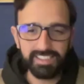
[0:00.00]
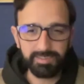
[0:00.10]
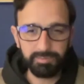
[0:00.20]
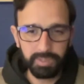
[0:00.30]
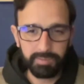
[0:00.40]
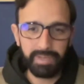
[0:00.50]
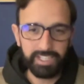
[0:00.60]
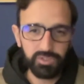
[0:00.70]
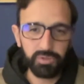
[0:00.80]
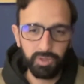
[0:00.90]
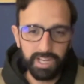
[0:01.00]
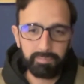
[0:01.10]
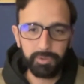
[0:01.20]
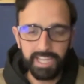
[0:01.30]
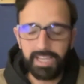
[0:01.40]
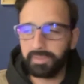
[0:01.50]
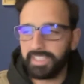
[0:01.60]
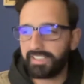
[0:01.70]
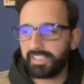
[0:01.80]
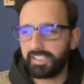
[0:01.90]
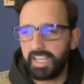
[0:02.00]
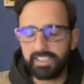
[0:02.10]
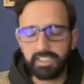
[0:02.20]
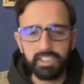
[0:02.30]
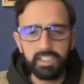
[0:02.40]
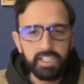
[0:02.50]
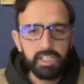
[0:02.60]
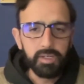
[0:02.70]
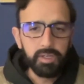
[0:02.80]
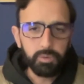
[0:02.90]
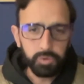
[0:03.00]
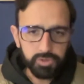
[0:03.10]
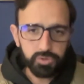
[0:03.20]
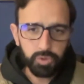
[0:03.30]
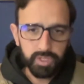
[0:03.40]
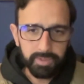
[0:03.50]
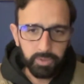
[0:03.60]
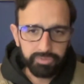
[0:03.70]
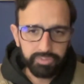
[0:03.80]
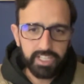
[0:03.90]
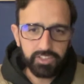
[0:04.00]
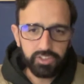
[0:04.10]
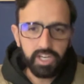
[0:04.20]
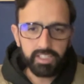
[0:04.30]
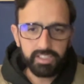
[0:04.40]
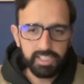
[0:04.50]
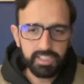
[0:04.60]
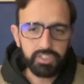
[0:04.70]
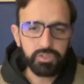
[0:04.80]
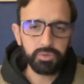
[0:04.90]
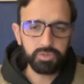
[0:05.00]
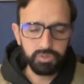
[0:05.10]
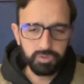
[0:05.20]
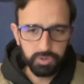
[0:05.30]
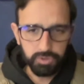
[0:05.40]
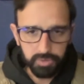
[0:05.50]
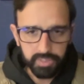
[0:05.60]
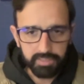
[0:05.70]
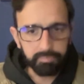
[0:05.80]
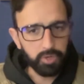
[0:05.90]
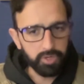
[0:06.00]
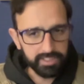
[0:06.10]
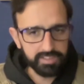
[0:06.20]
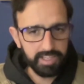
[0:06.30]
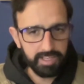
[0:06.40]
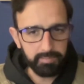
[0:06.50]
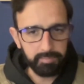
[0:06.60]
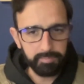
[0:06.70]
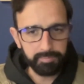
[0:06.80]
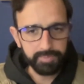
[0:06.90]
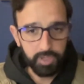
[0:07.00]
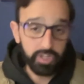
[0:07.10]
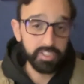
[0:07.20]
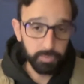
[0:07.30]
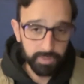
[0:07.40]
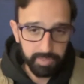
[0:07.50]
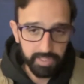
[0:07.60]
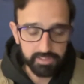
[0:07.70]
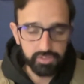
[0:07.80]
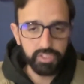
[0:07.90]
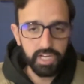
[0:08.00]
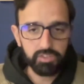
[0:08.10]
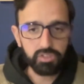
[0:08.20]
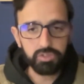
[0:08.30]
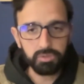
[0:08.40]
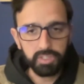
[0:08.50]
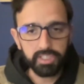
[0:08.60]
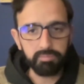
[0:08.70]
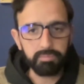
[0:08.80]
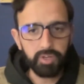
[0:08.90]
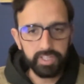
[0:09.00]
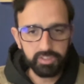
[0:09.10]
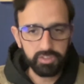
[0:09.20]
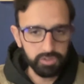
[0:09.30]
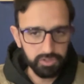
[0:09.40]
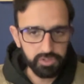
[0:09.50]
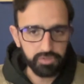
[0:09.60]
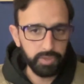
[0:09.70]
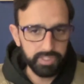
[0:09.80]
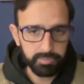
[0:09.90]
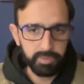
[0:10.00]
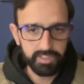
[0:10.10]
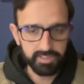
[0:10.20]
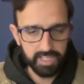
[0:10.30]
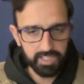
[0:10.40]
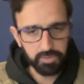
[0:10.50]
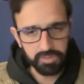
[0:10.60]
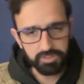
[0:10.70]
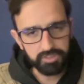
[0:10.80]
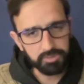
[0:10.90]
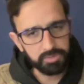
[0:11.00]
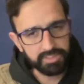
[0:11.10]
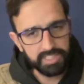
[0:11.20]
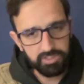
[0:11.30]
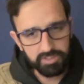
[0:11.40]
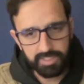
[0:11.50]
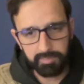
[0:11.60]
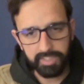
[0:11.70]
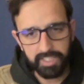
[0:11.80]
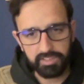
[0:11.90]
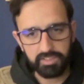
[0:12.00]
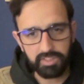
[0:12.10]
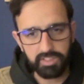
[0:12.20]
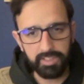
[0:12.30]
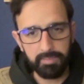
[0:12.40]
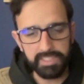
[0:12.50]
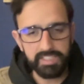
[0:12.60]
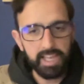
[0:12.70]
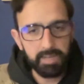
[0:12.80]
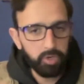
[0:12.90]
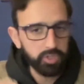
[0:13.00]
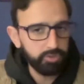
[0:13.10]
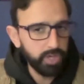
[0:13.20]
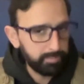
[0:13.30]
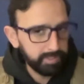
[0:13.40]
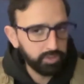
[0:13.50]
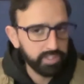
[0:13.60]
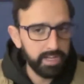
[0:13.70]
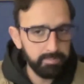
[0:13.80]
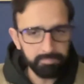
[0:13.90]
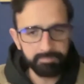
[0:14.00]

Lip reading: It makes you all up your game, but that's exciting. Also, talking about offline, you guys said that you're doing product RSA Web. That is, you guys are doing product solutions for enterprises as well. Do you just want to touch on some of that? Is that part of you upping your game?